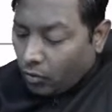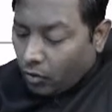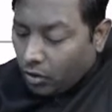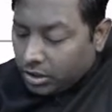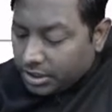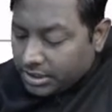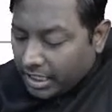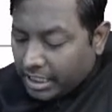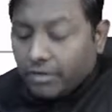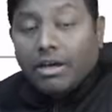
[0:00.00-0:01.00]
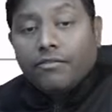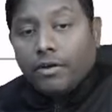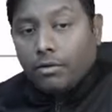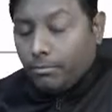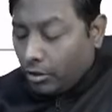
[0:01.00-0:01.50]
All the selective alpha
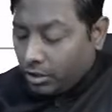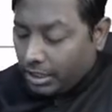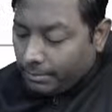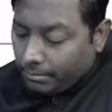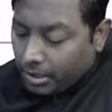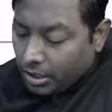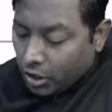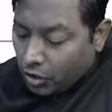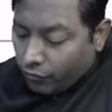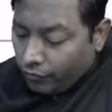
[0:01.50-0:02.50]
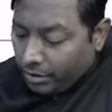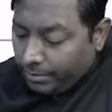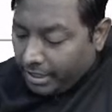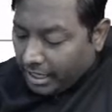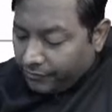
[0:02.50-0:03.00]
1 blocker, remember, will
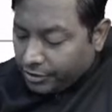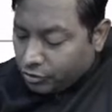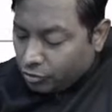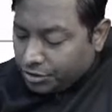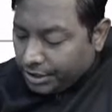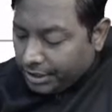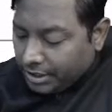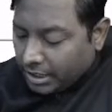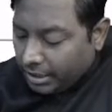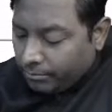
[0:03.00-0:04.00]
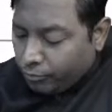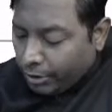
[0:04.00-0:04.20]
be having zosine in their name.